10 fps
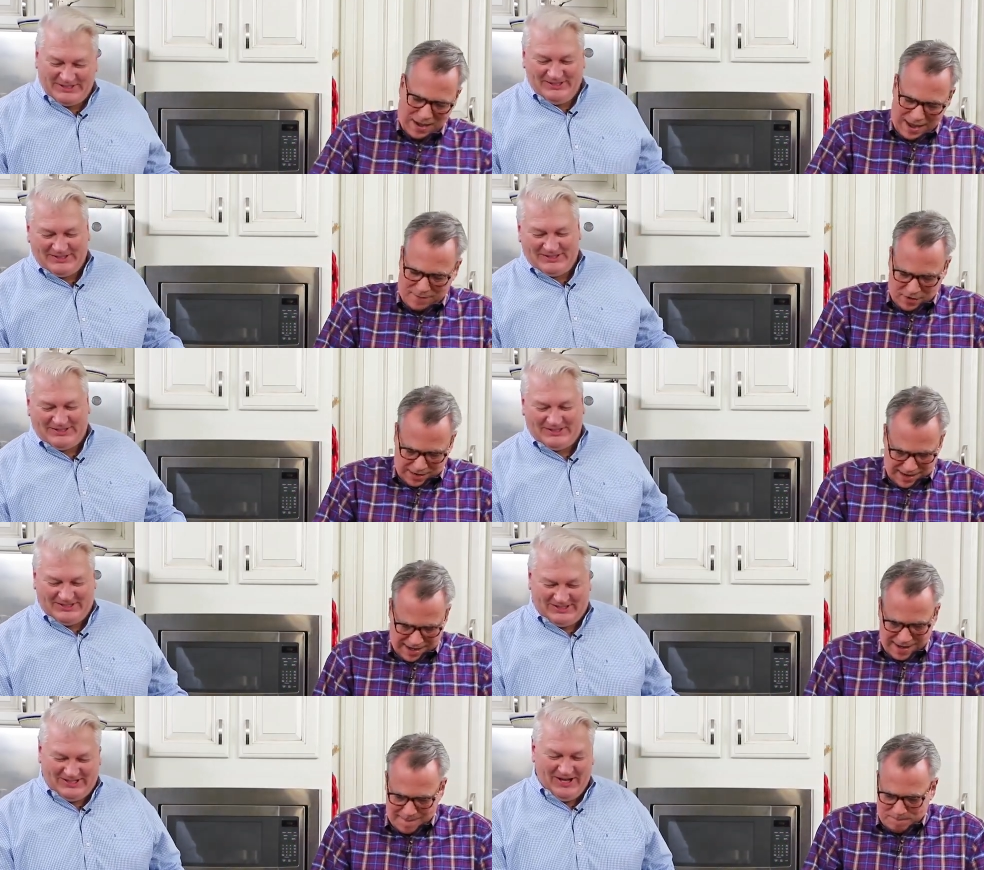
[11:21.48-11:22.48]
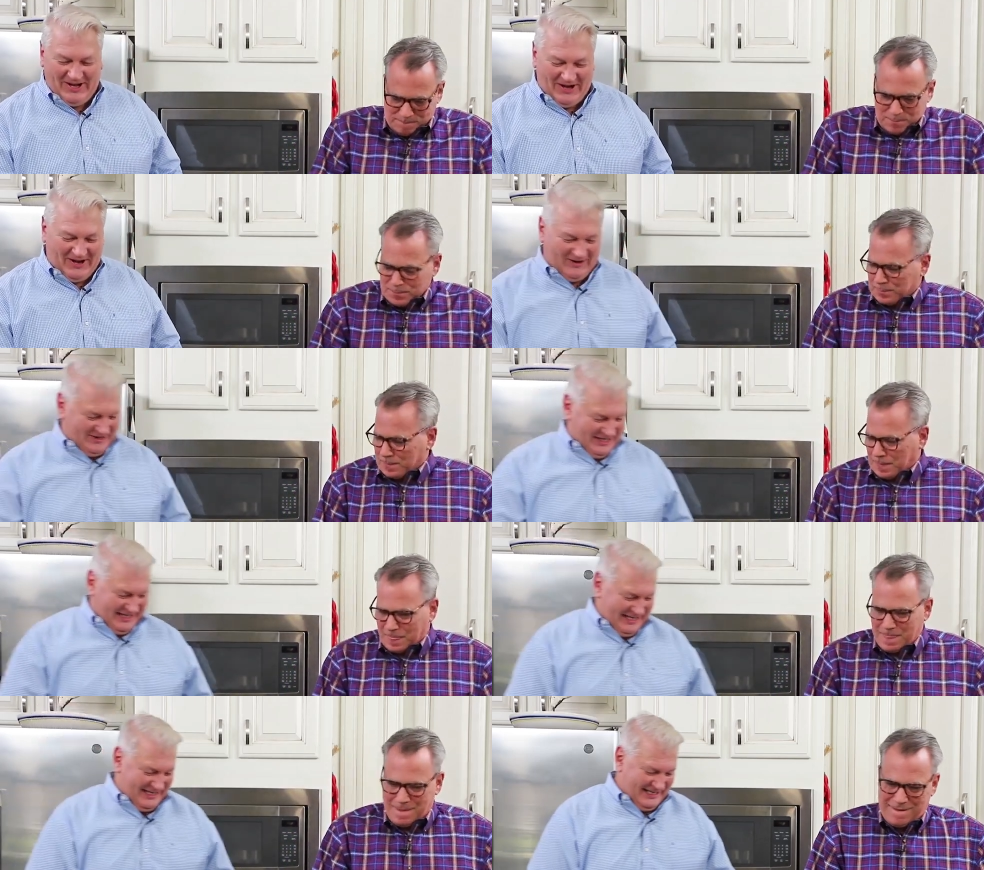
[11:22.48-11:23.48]
Speaker 1: we ever going to eat?
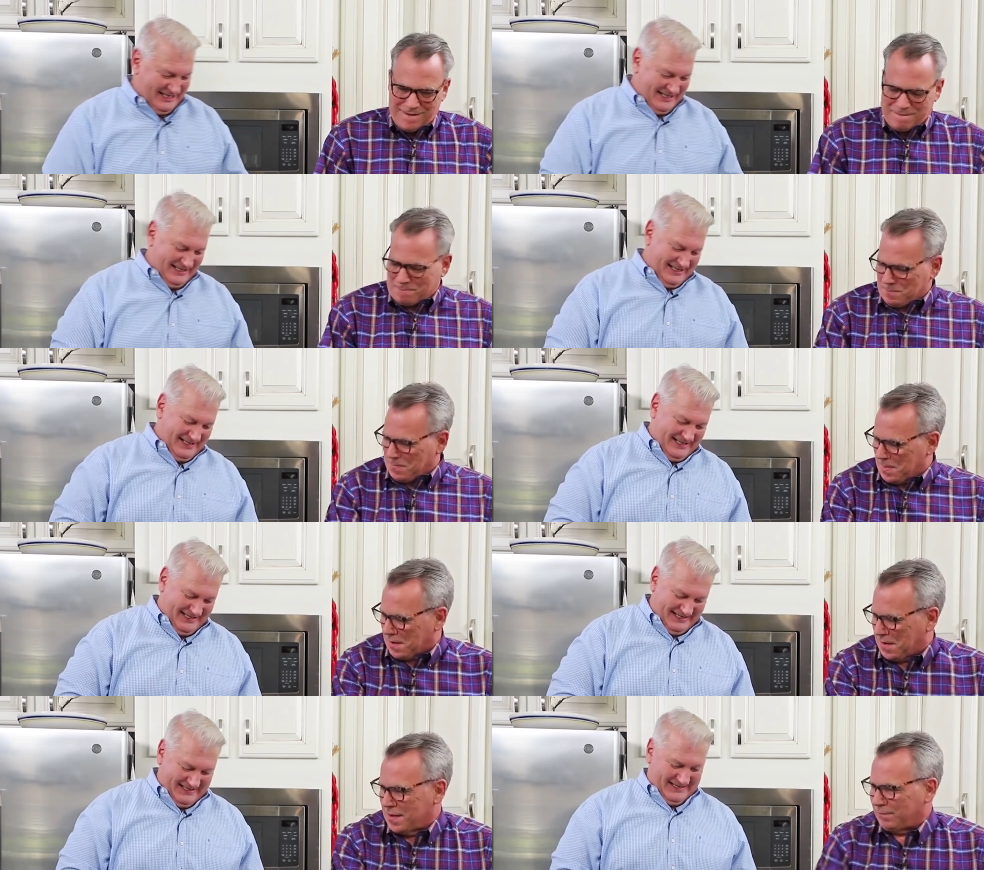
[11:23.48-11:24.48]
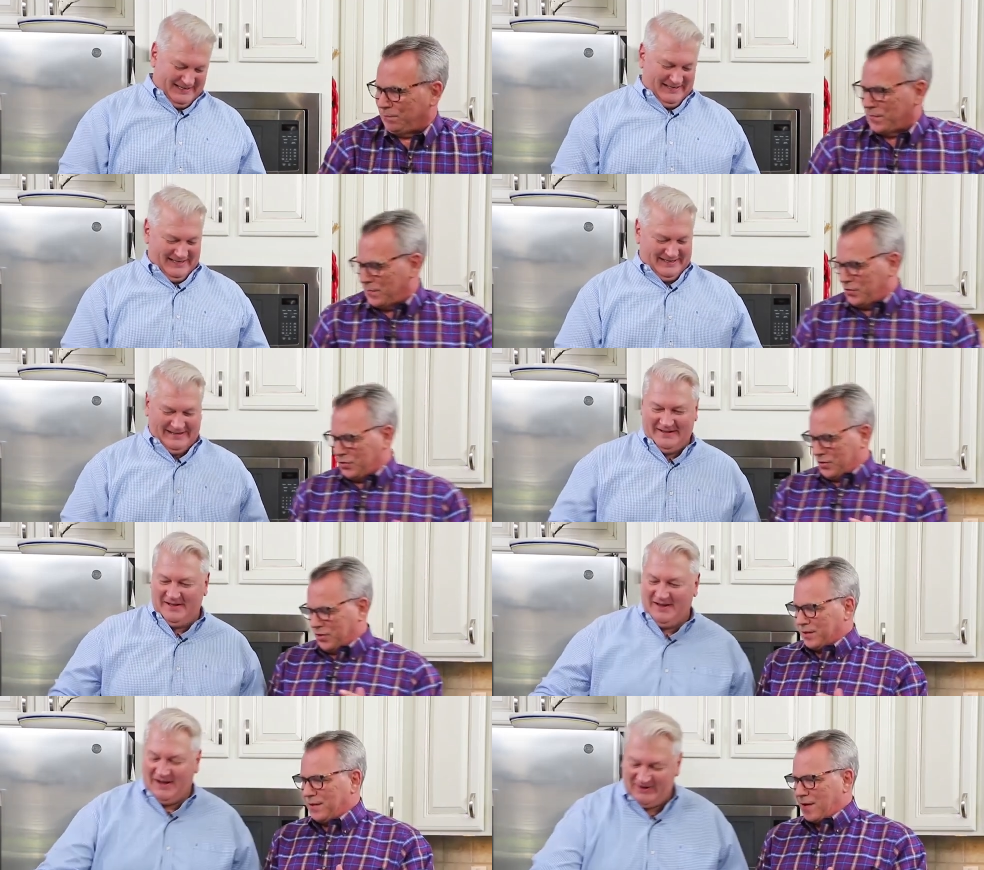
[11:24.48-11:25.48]
Sorry.
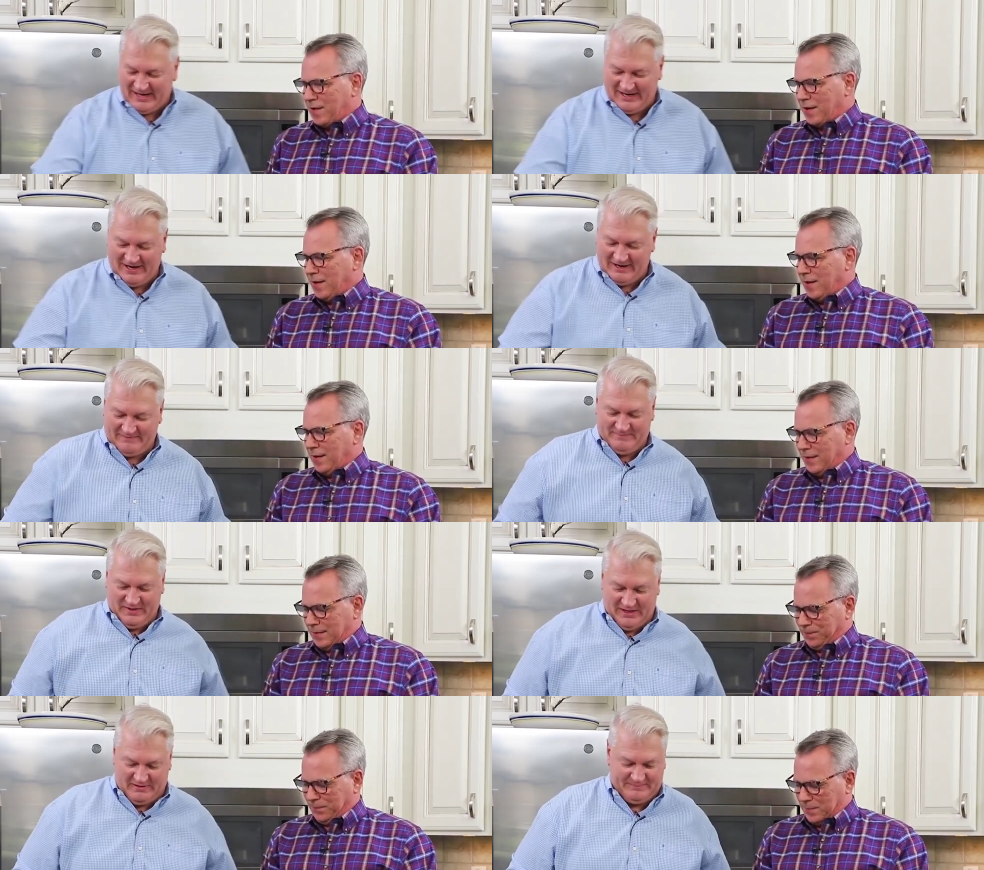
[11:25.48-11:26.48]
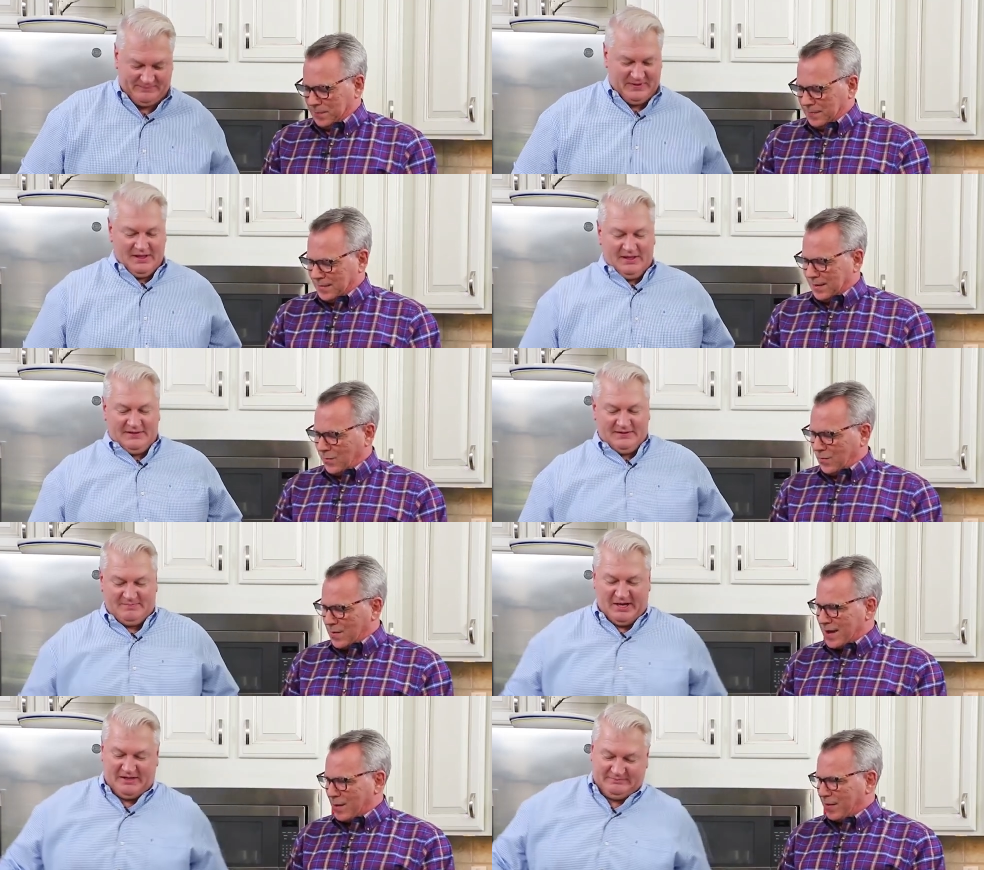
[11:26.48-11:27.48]
Speaker 2: okay, here, here.
Speaker 1: This
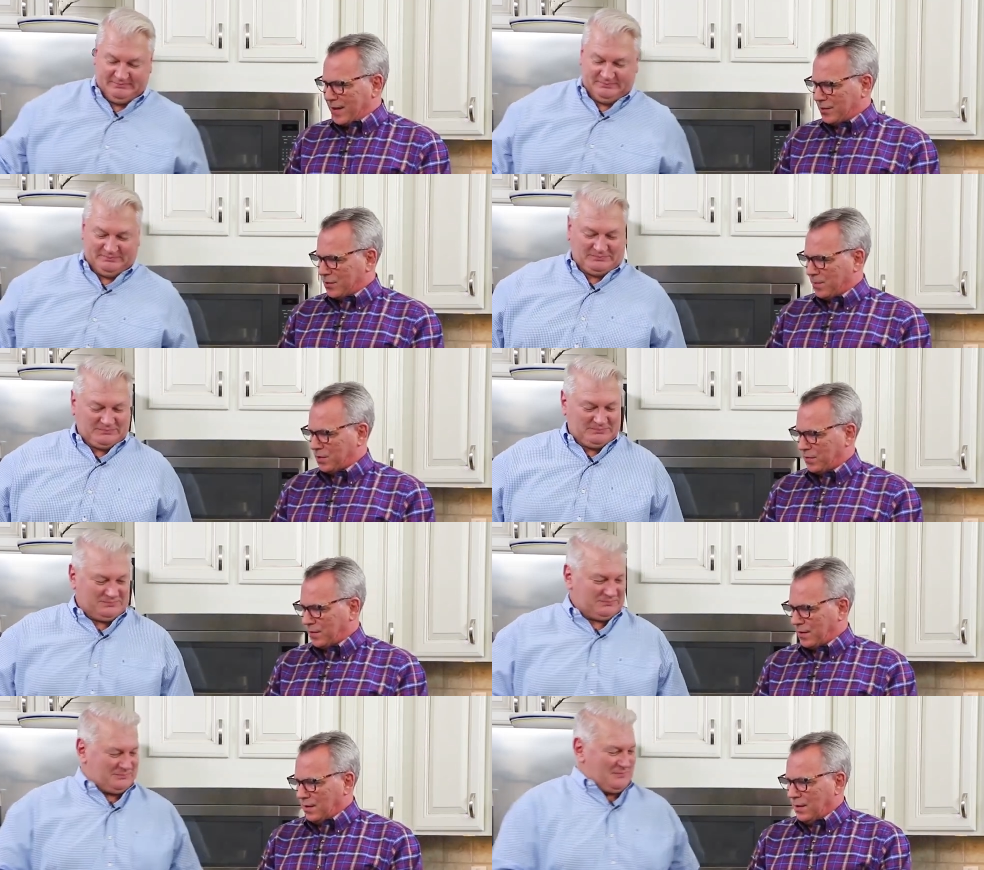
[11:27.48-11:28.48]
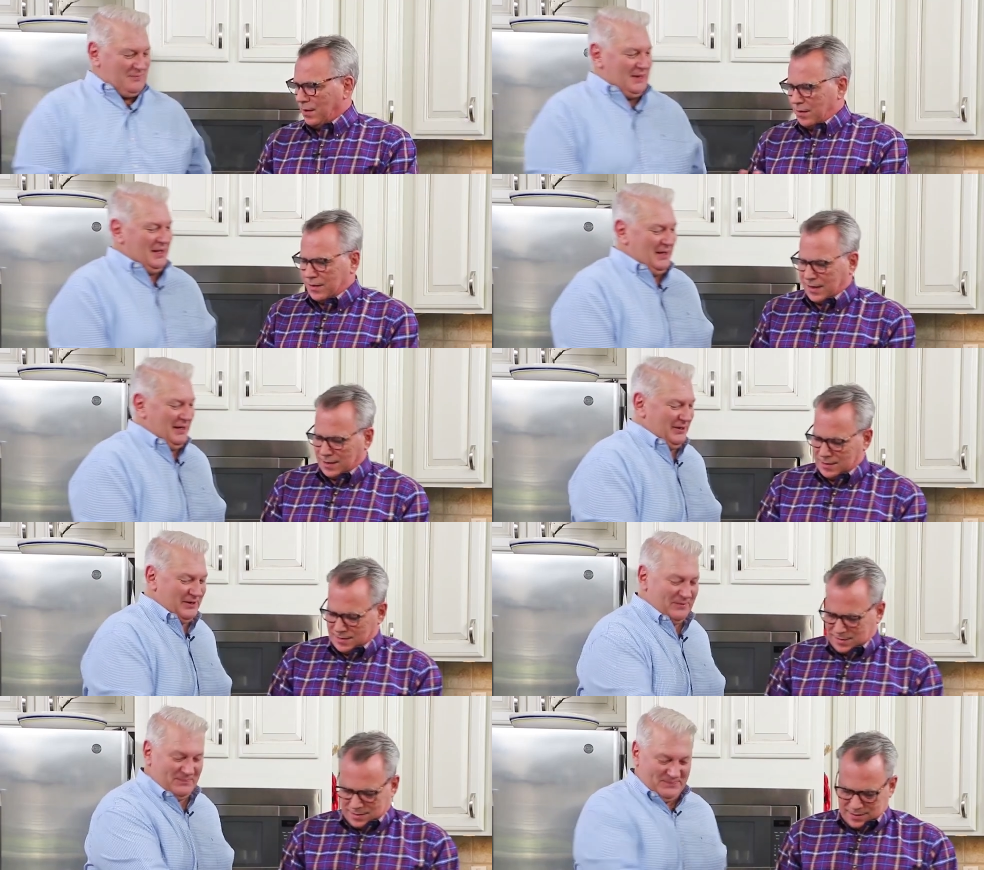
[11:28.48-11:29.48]
is wow, mine. thanks so much for the. Okay. There
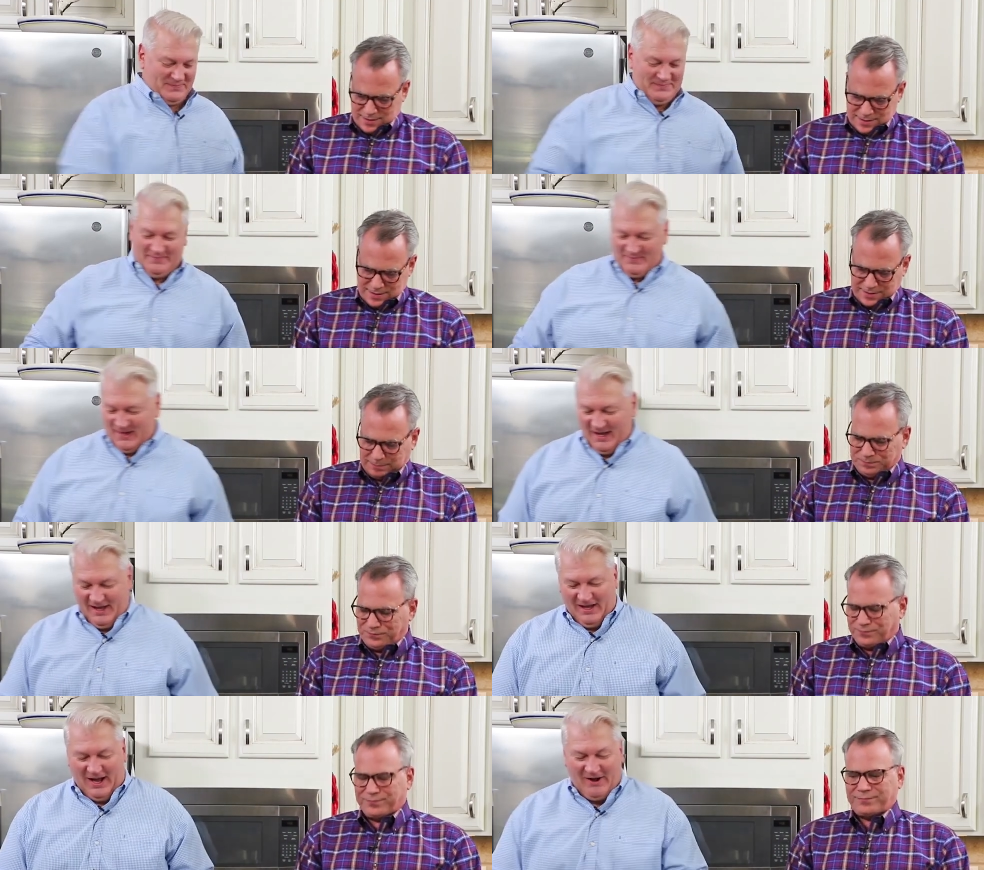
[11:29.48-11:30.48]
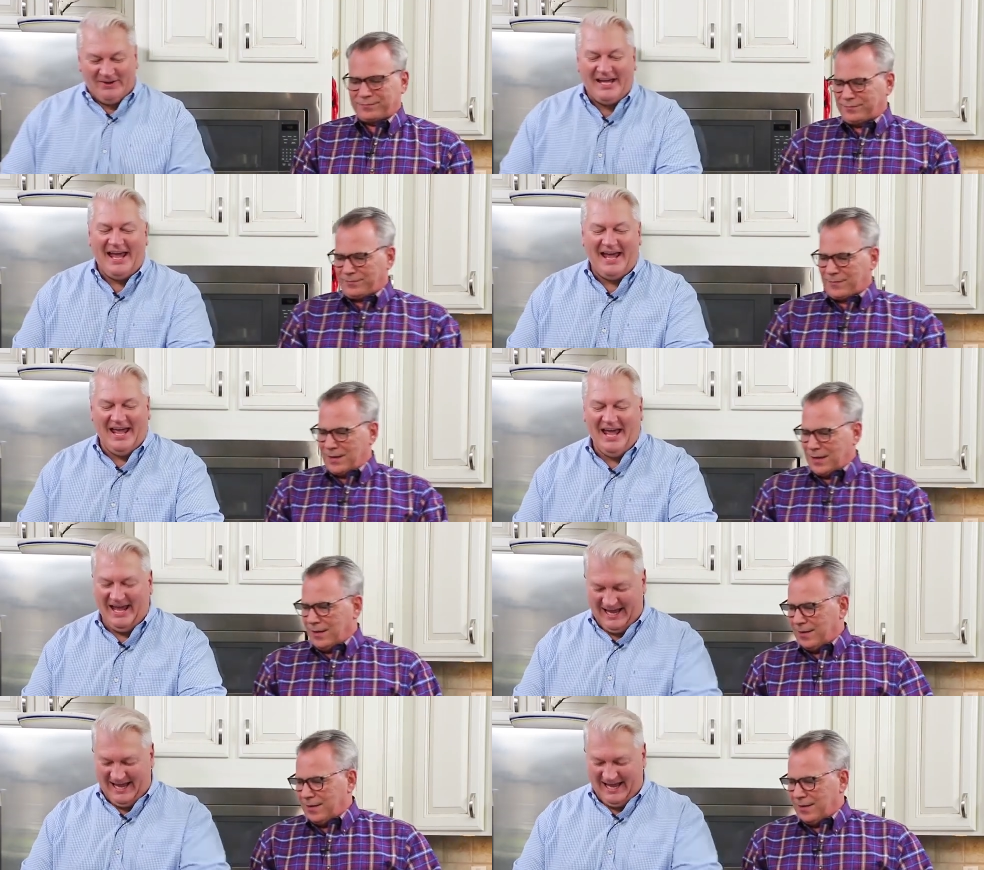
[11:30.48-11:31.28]
you
Speaker 2: go. Okay,